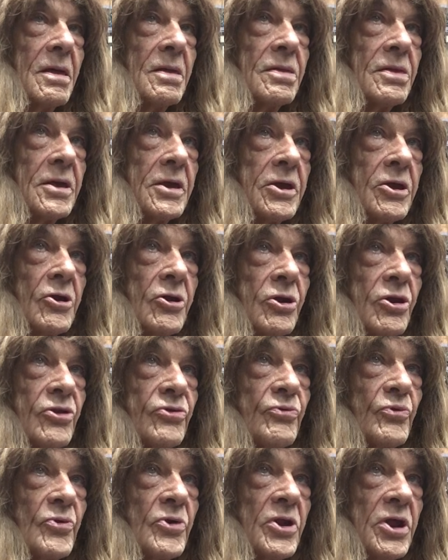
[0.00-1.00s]
Thank goodness
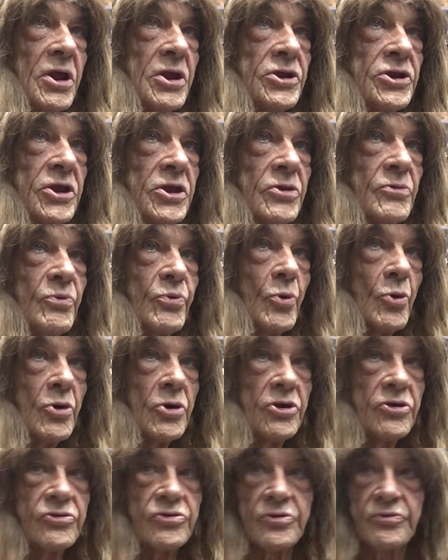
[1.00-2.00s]
for
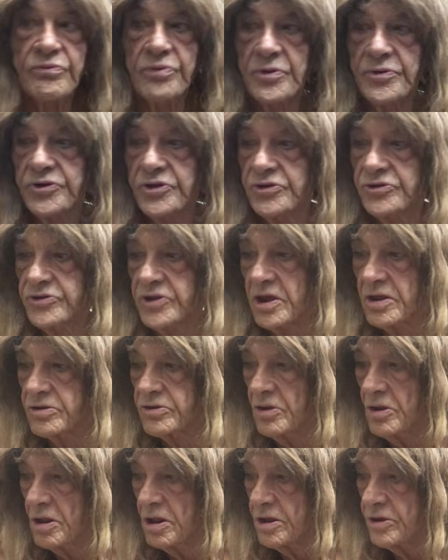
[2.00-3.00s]
1940s and 50s
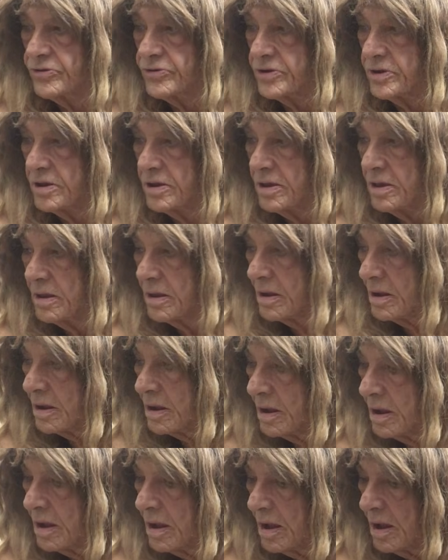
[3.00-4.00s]
technology, huh?
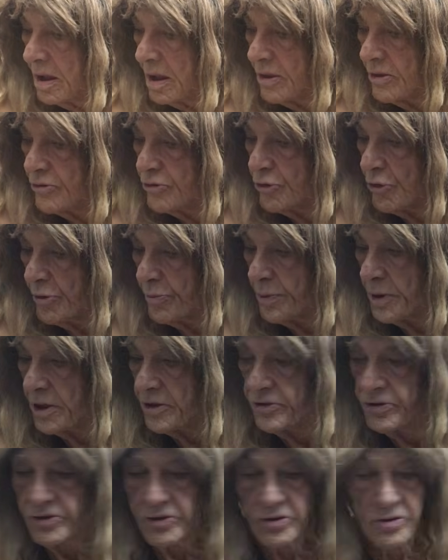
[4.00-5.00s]
Surplus.